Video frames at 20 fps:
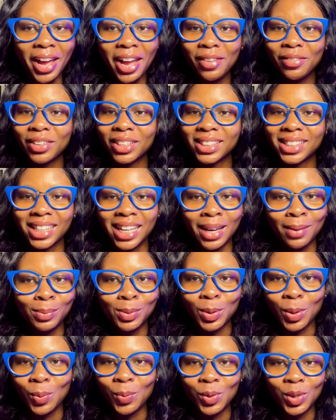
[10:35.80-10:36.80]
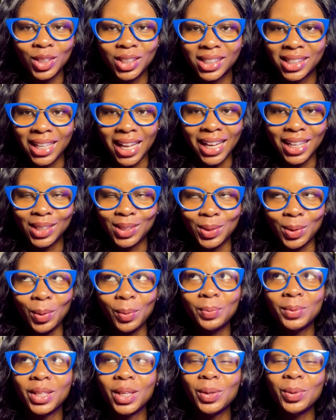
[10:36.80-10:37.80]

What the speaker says: every time someone signs up,